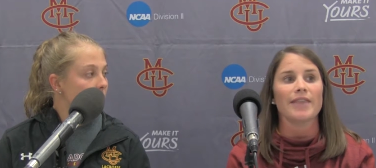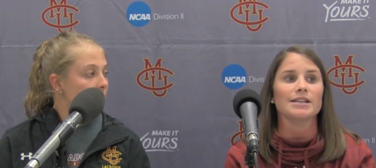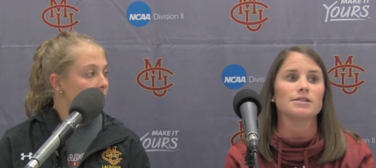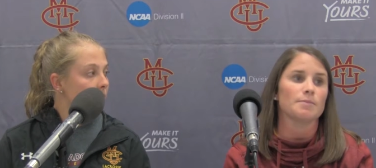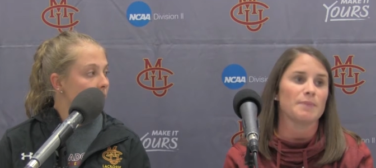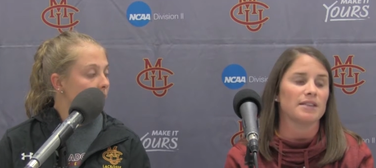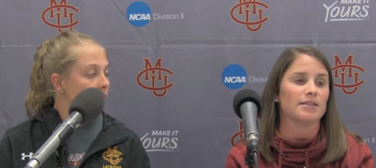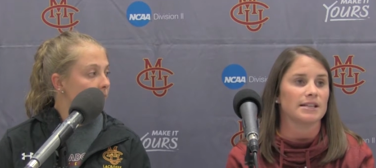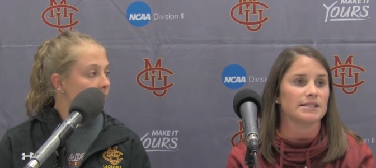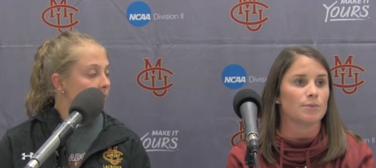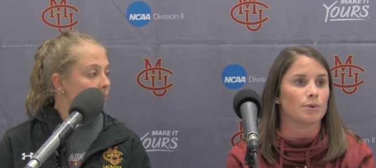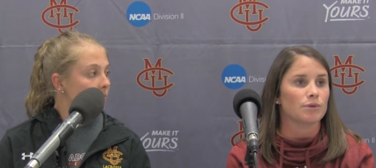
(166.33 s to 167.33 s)
Speaker 1: that's the big
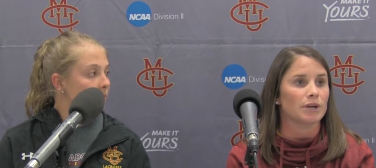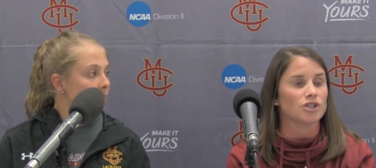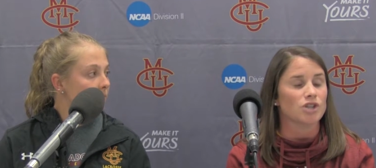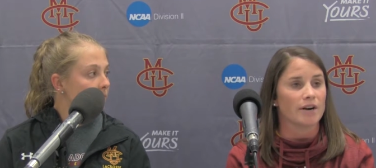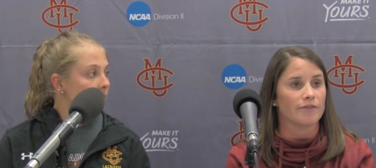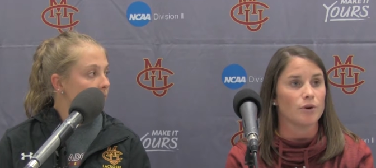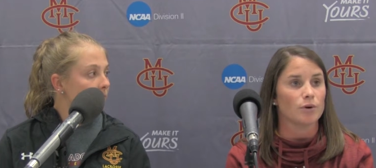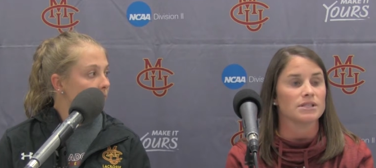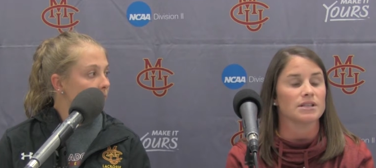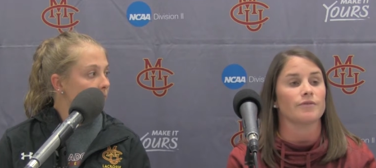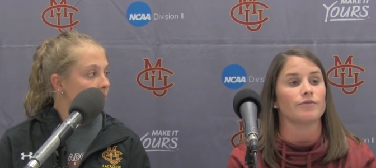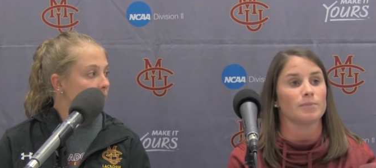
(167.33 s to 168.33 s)
things that we're really trying to
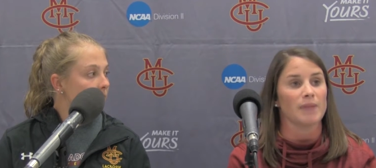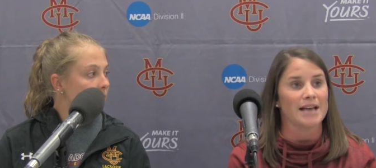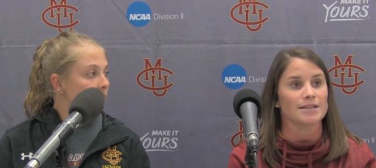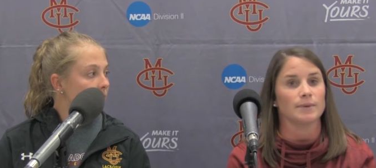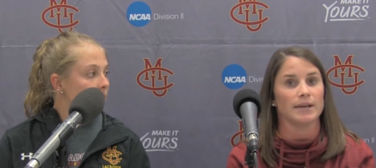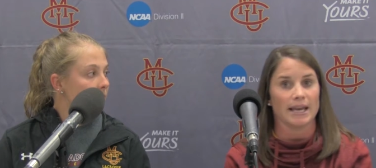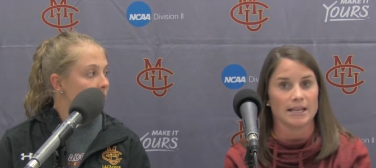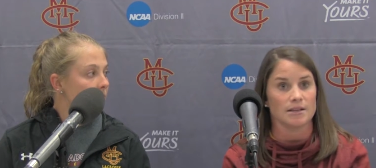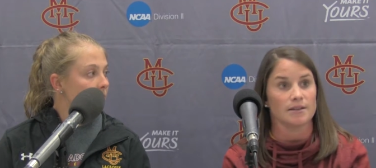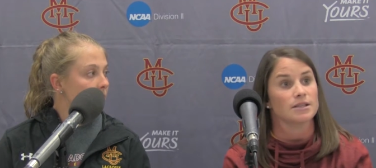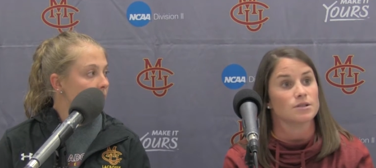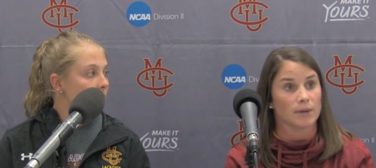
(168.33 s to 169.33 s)
focus on from last week
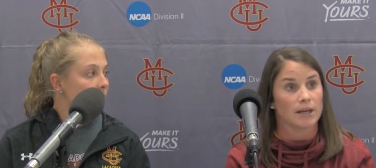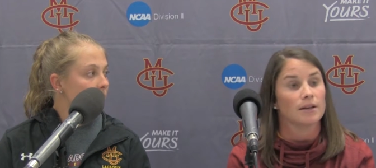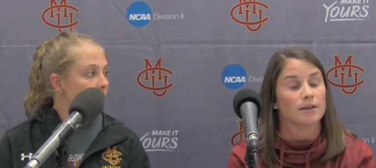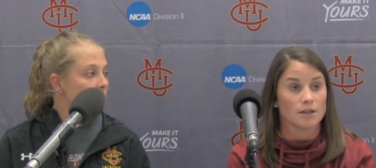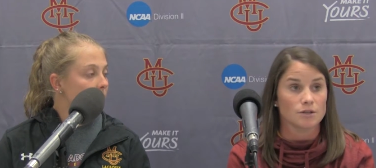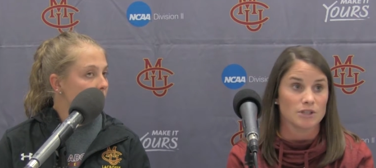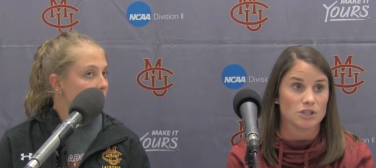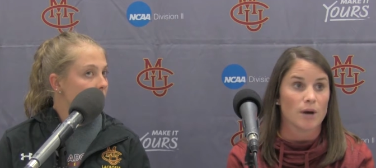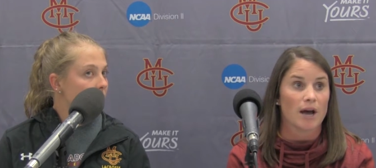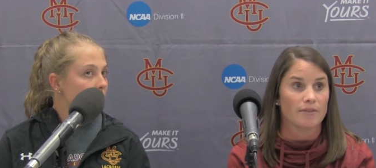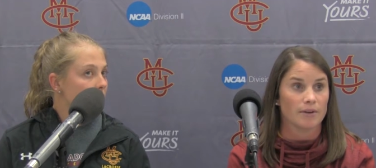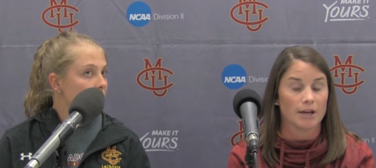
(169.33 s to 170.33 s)
into this week, because we do
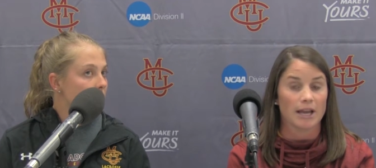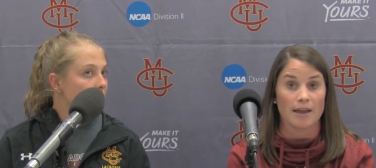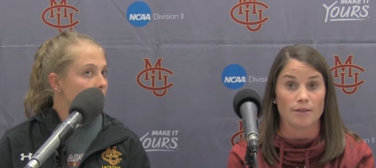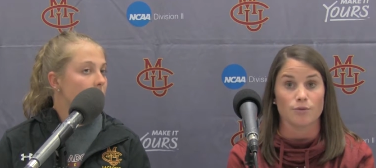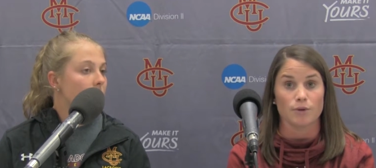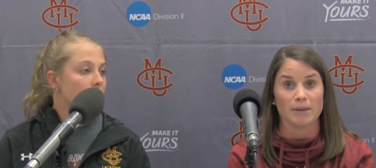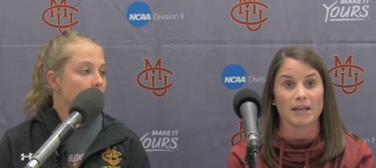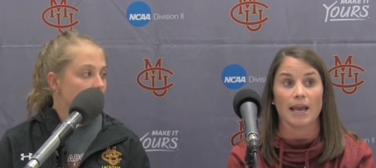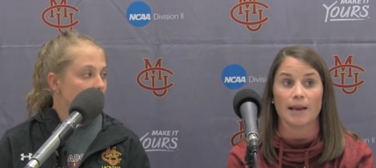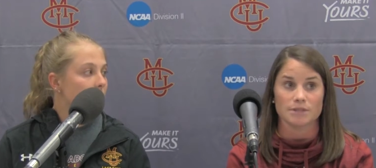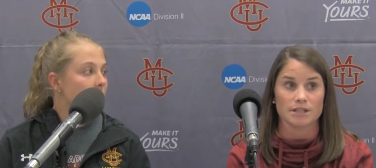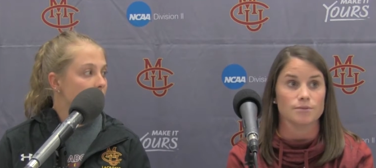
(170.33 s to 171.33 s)
have, again, three big
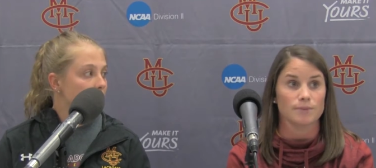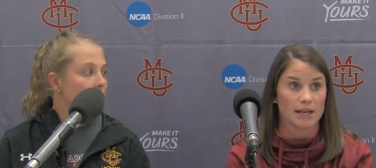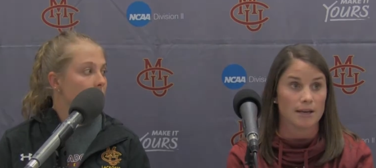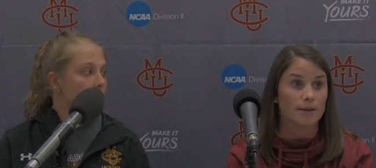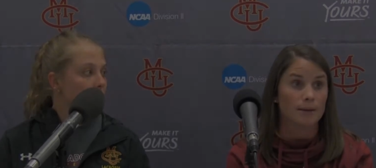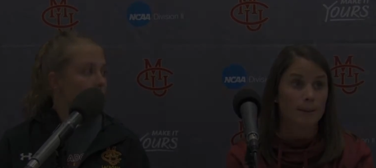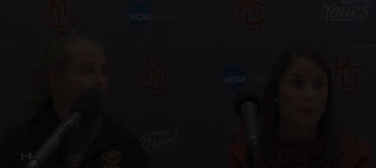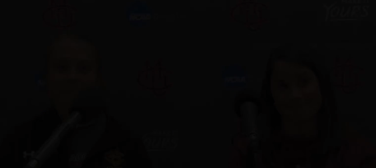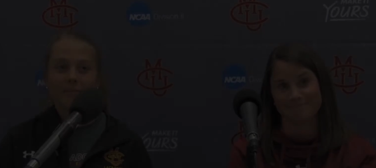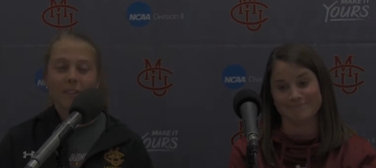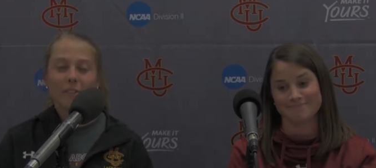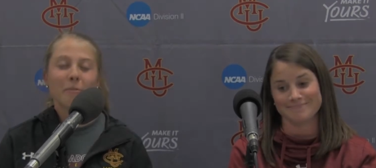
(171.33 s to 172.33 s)
games this week.
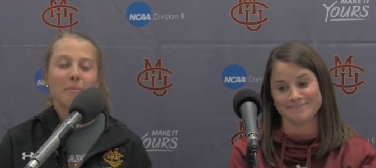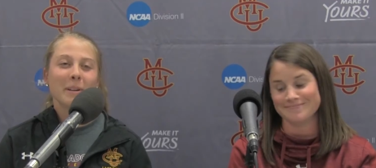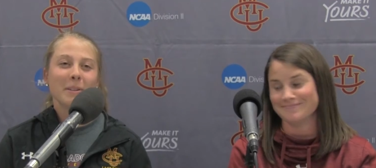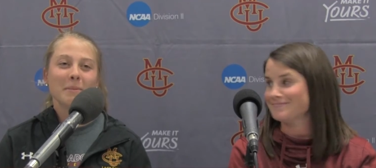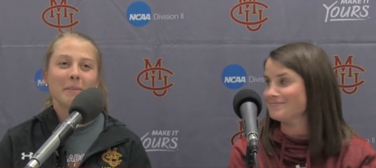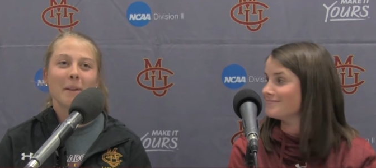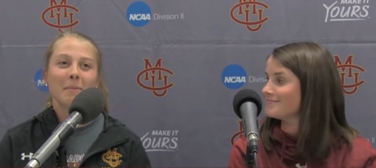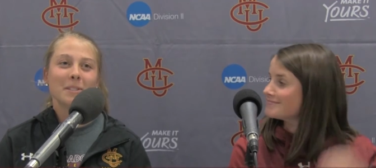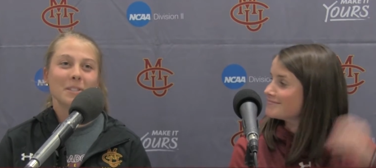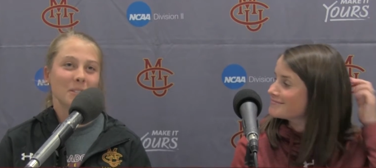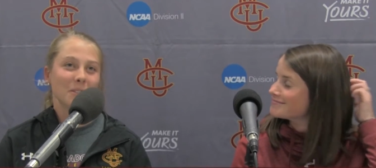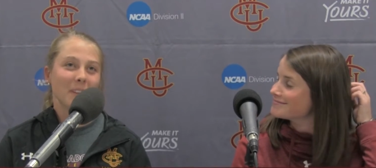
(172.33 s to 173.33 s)
Speaker 2: Well, for me to be able
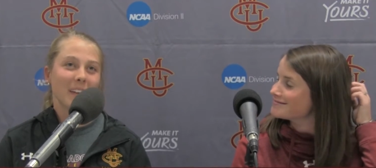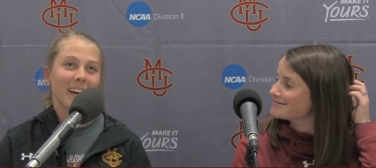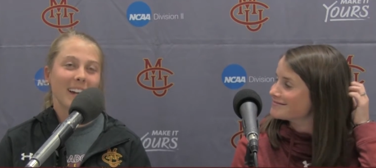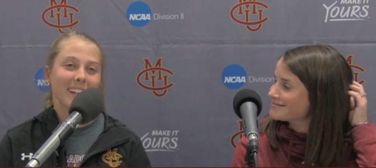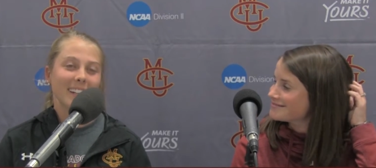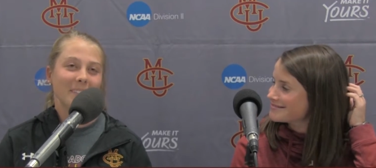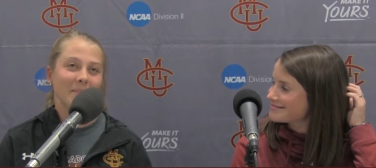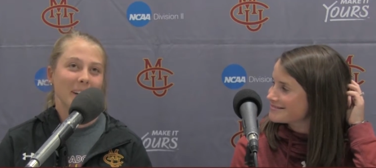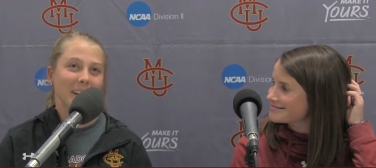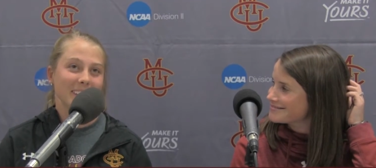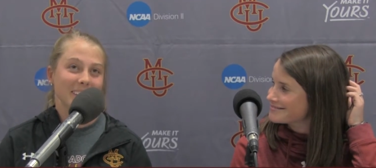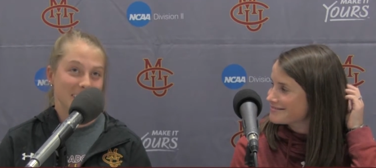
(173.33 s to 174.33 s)
to do that, I need
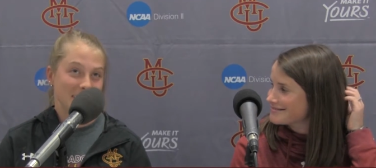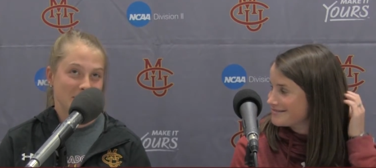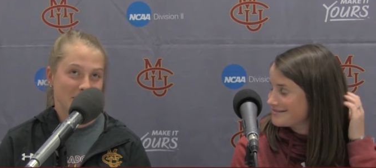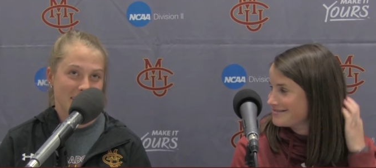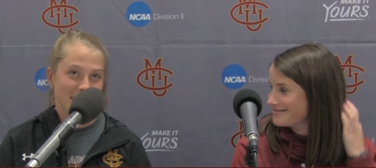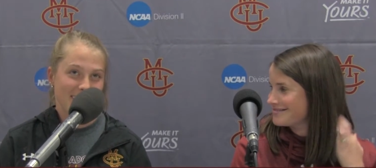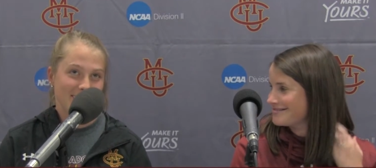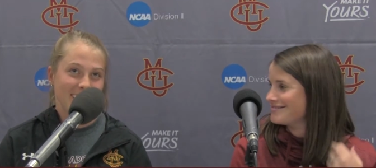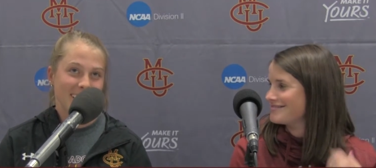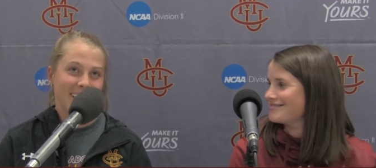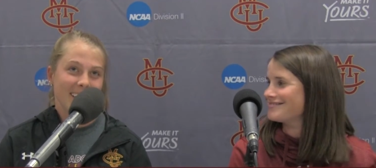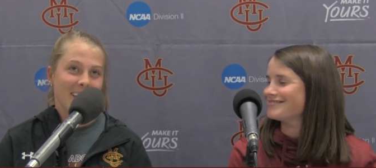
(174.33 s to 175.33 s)
my team behind
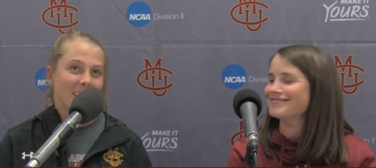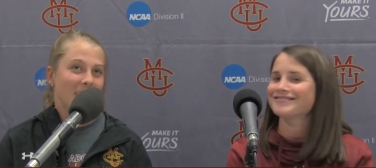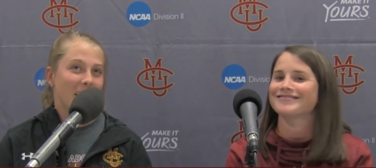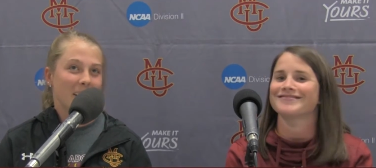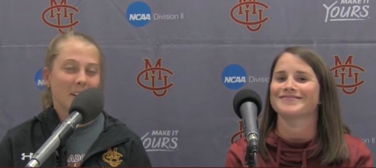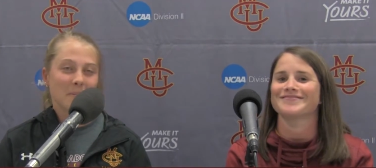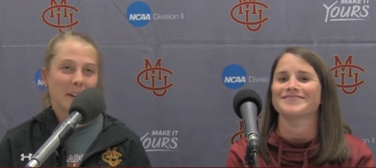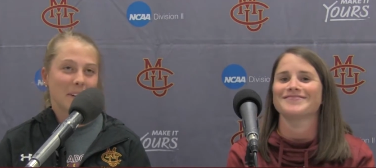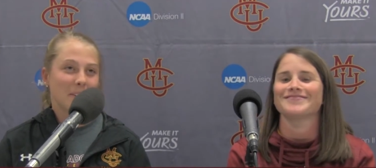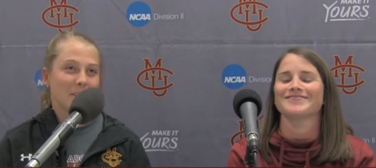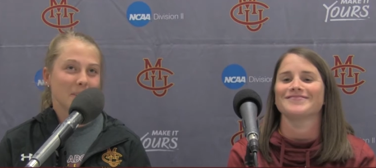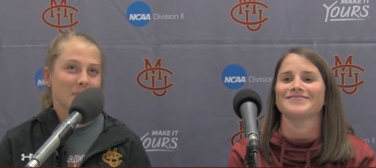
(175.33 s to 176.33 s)
me. Not all my
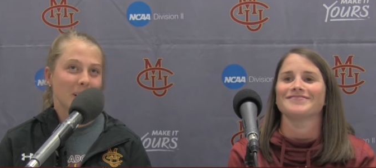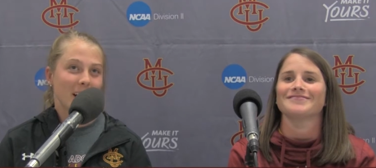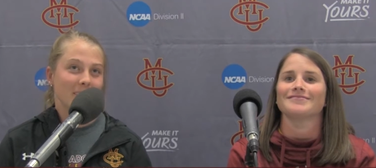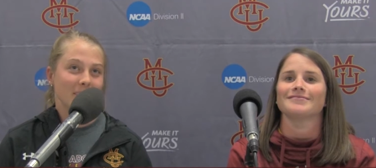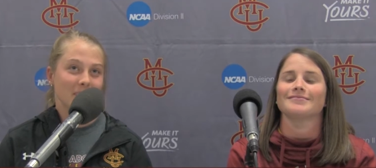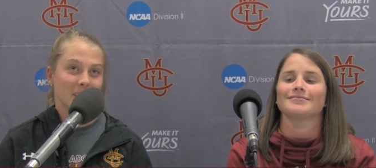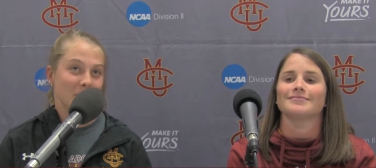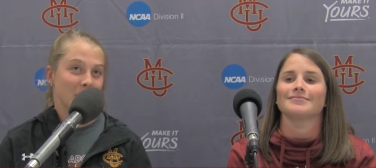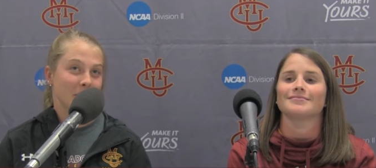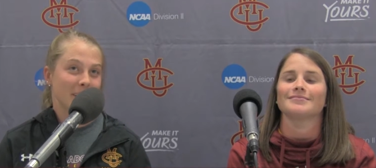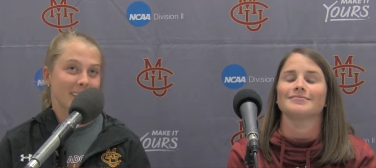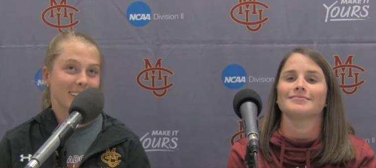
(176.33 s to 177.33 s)
goals were off of just
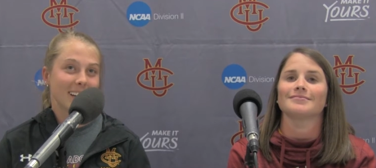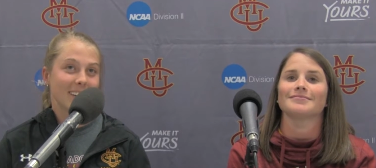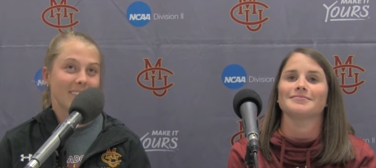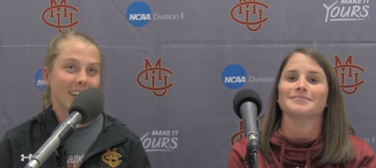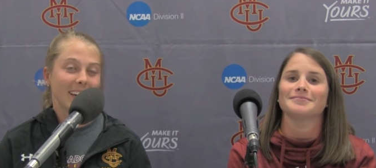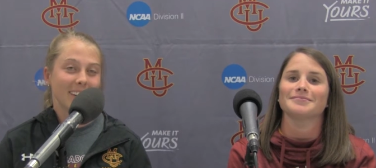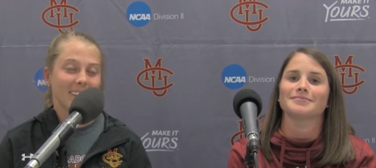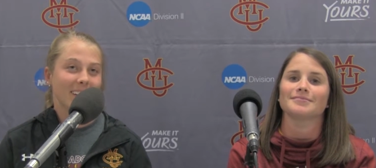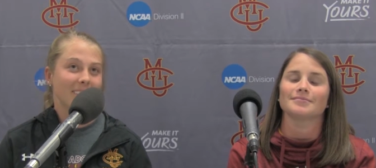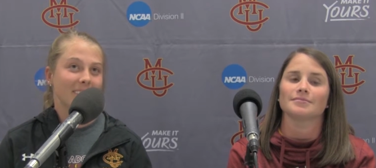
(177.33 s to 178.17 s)
me myself. I had a lot